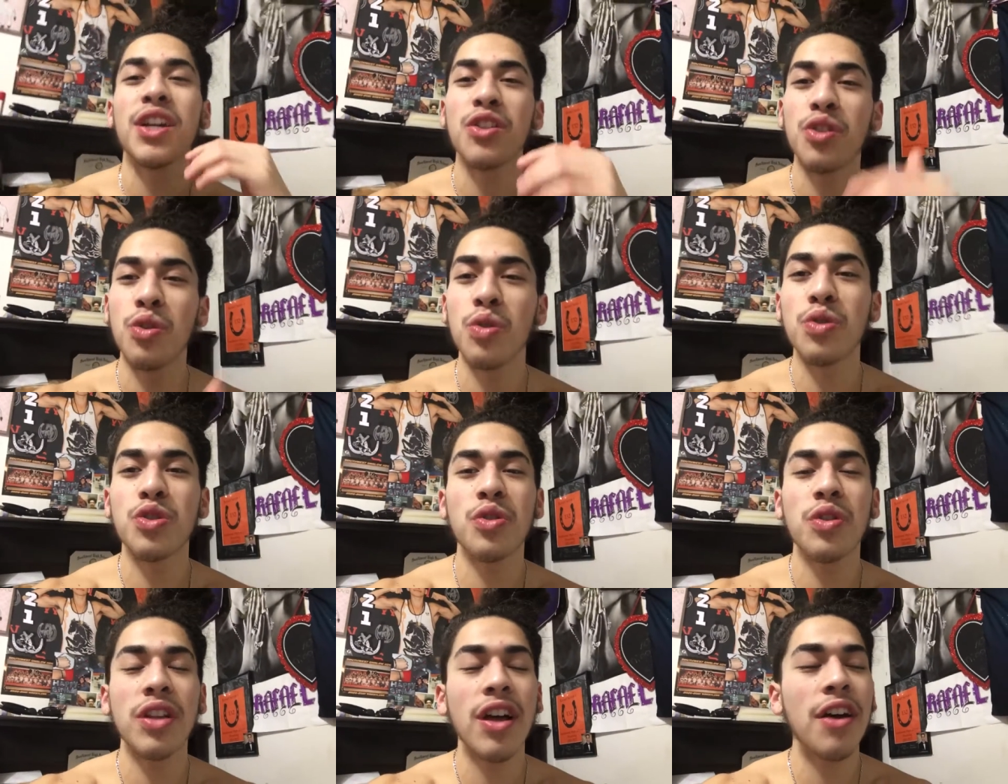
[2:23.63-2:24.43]
Do what
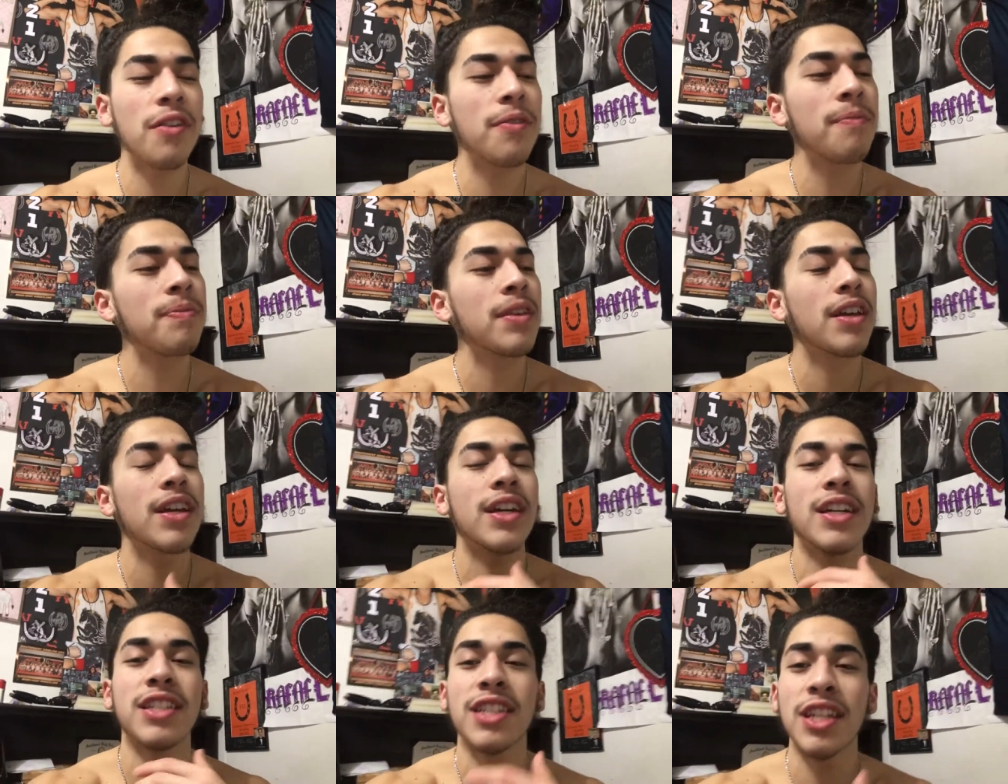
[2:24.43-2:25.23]
you love.
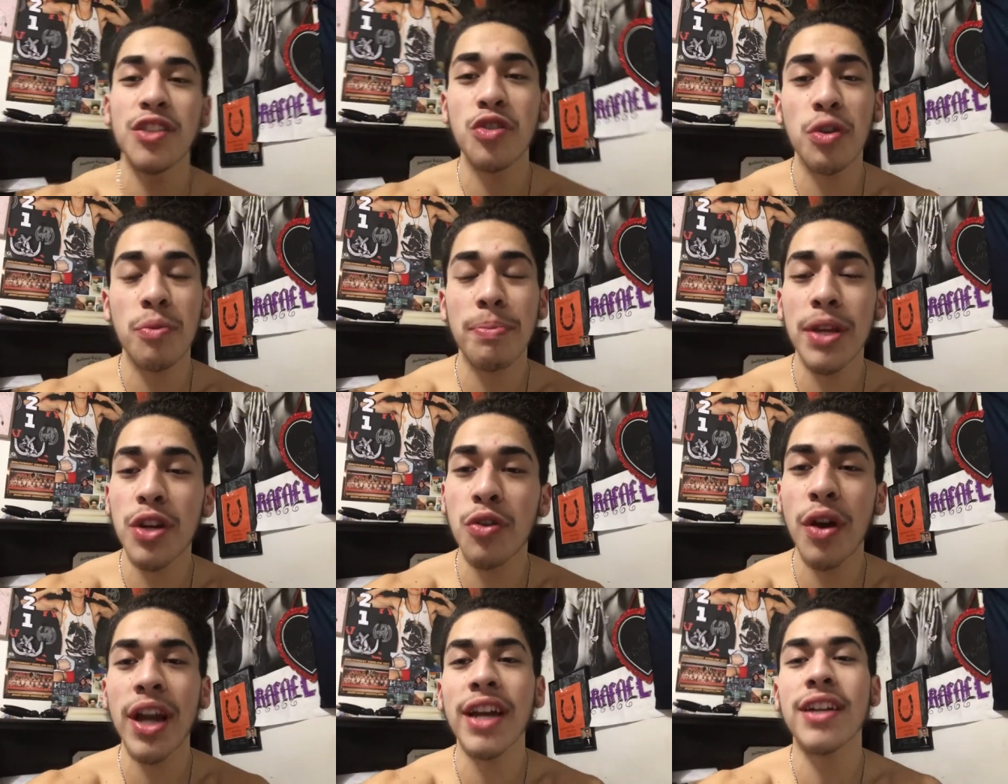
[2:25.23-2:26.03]
Continue to be
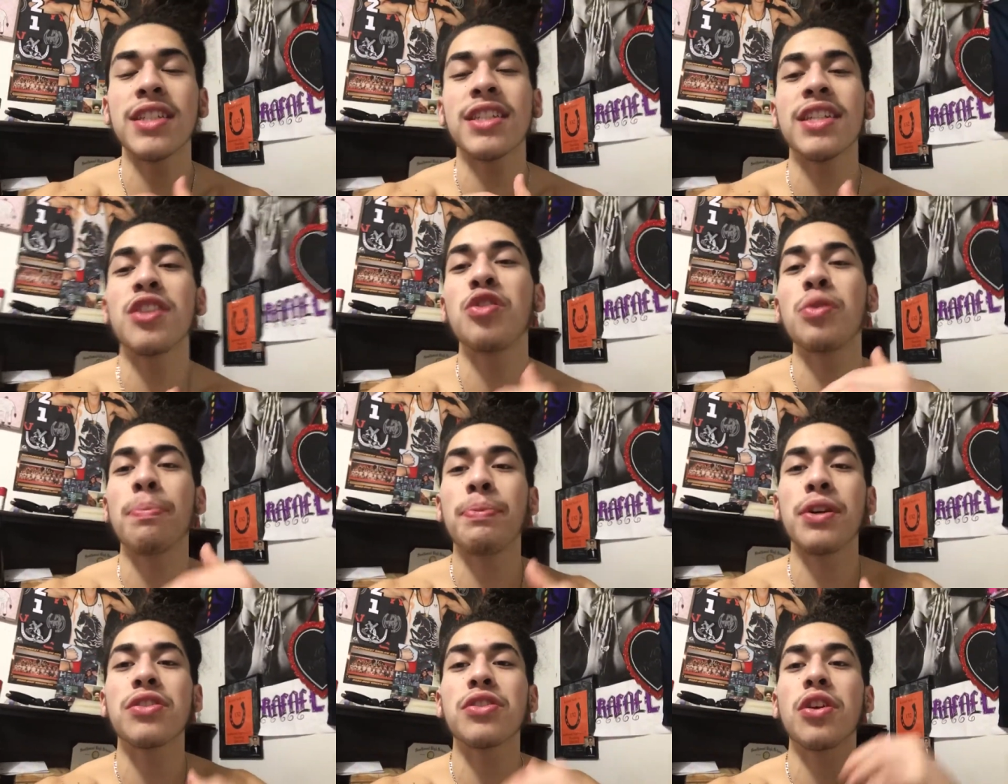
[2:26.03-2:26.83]
great. Continue to
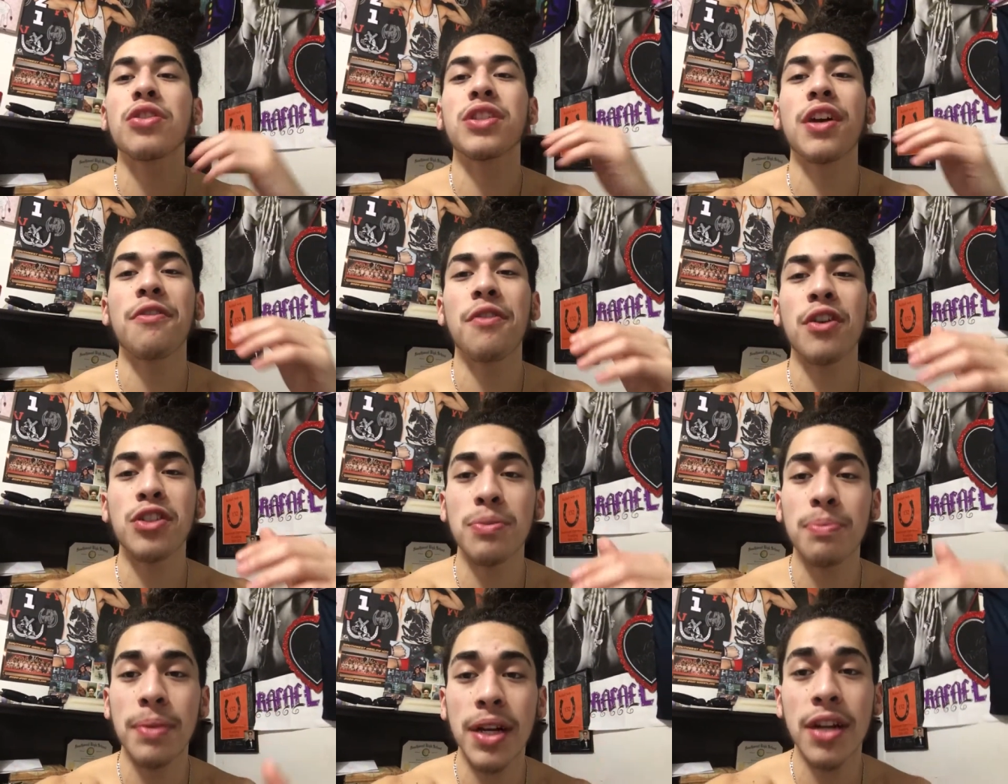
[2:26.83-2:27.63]
push yourself
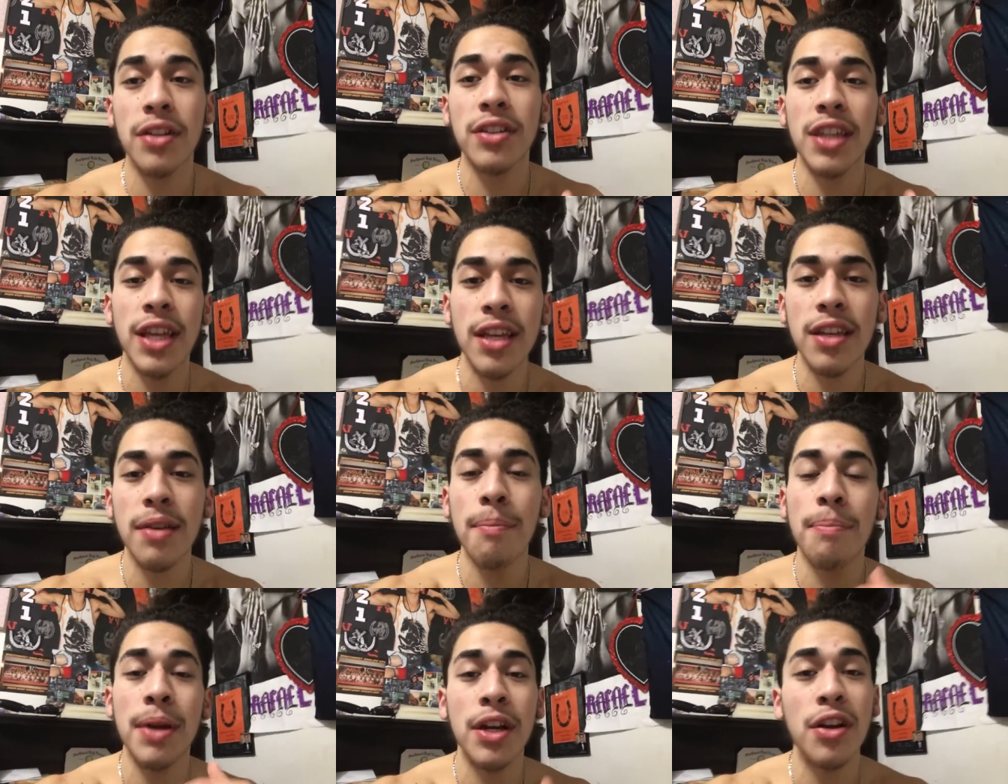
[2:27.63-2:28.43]
onto bigger thing,
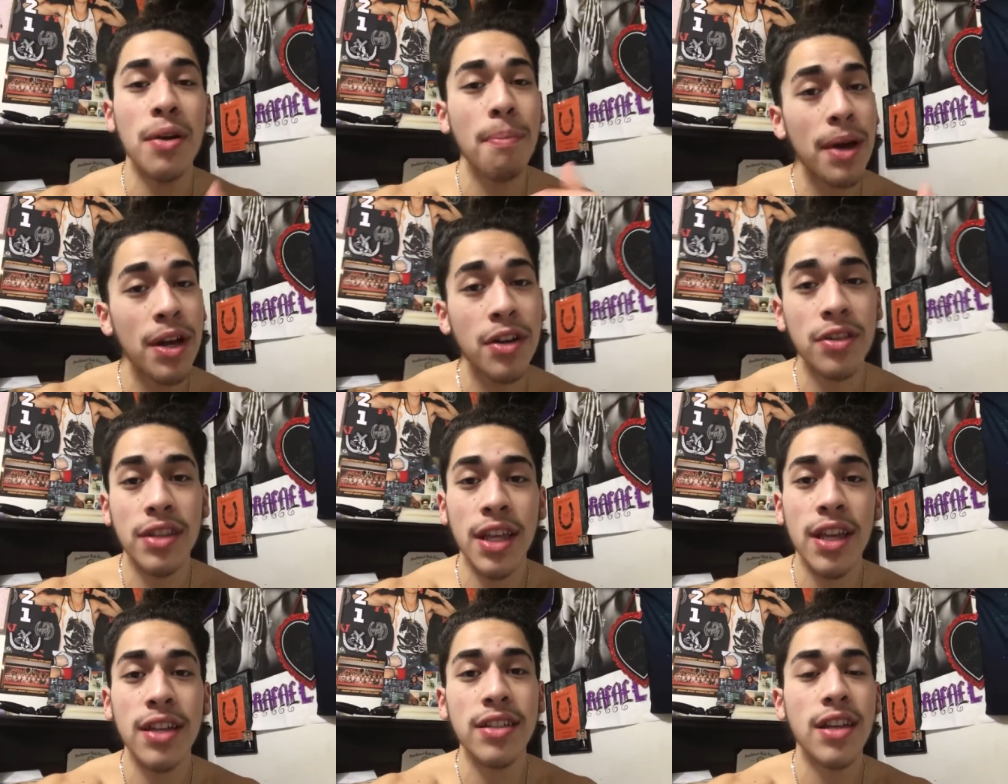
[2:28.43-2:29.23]
bigger and better
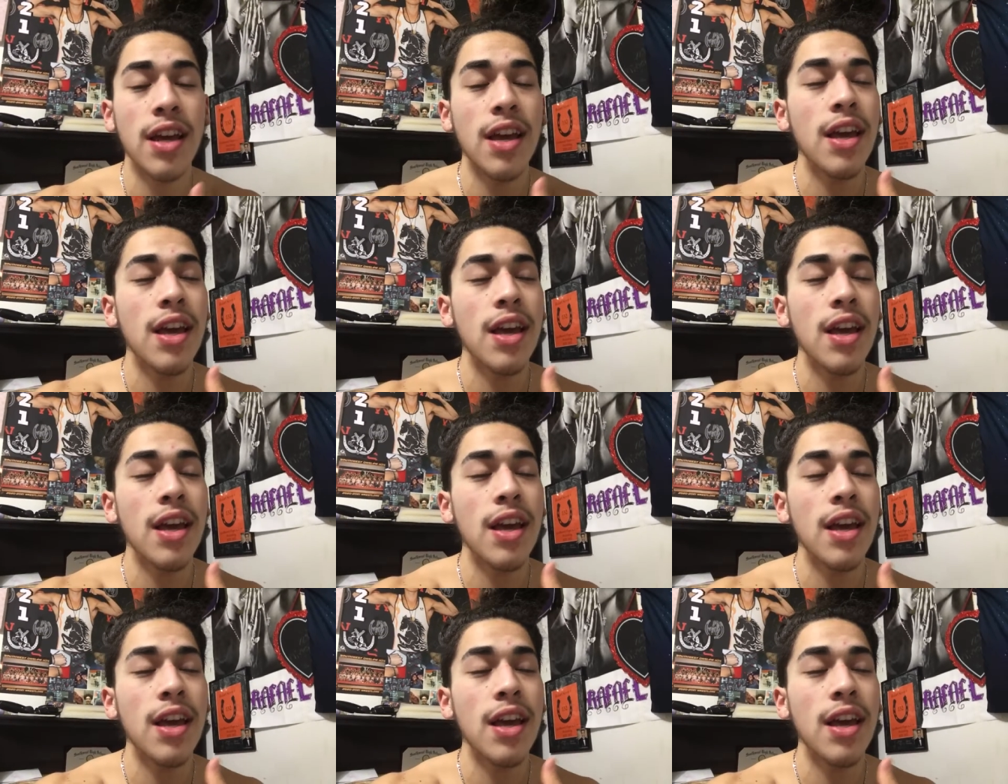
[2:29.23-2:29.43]
things.